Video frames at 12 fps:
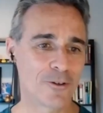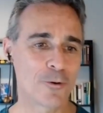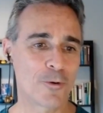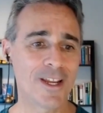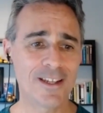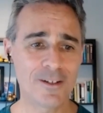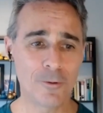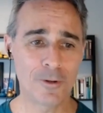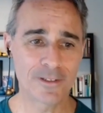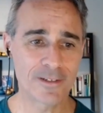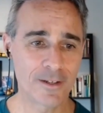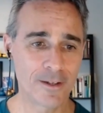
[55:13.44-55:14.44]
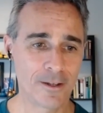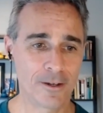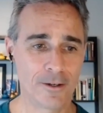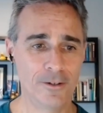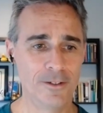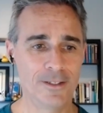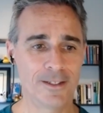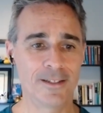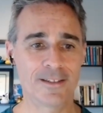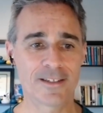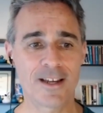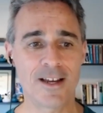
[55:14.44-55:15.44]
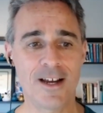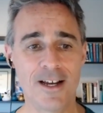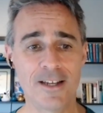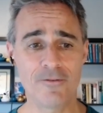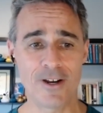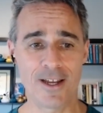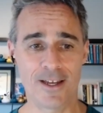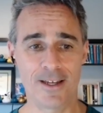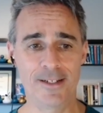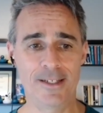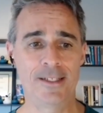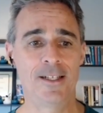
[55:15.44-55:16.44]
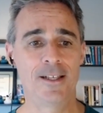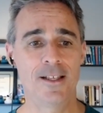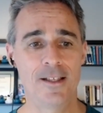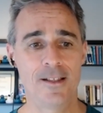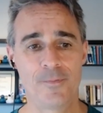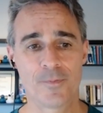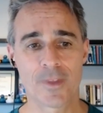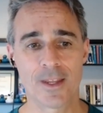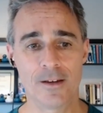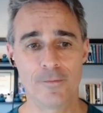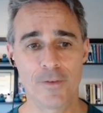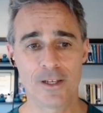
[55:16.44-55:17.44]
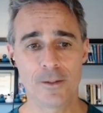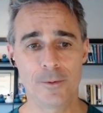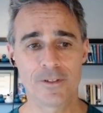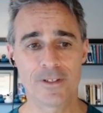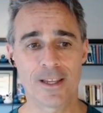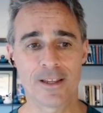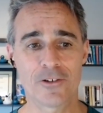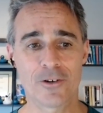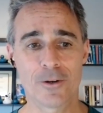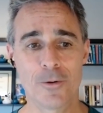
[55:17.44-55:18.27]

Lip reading: Grant wants to know, is Conrad available to answer a